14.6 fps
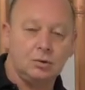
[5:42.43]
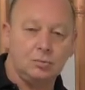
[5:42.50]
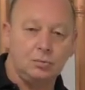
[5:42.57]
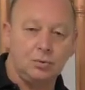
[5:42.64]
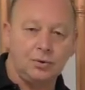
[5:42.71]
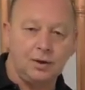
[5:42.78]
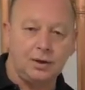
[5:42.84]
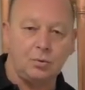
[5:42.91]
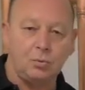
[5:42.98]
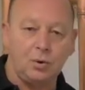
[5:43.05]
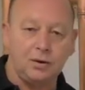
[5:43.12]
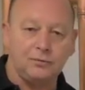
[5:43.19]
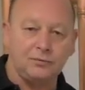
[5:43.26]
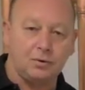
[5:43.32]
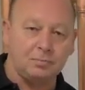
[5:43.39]
We then
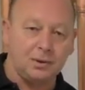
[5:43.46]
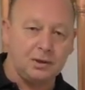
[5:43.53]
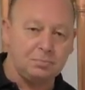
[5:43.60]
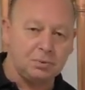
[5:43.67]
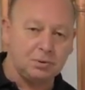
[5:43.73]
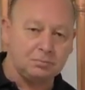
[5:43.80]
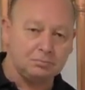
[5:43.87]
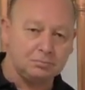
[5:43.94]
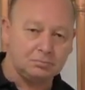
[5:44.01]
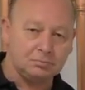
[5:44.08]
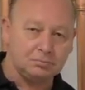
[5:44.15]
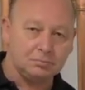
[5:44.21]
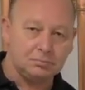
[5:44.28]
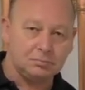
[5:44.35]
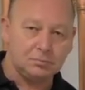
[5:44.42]
await for the beep,
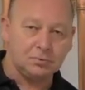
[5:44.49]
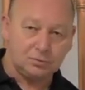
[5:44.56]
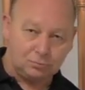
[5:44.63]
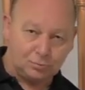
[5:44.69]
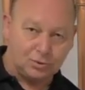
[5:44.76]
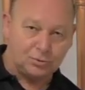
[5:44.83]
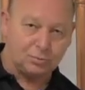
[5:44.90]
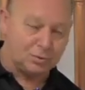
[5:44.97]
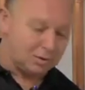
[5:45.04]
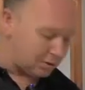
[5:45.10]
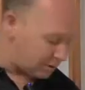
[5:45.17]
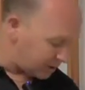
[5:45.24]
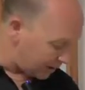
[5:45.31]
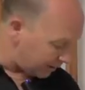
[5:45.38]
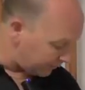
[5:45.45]
which we
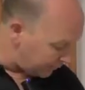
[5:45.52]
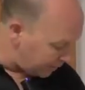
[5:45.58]
just have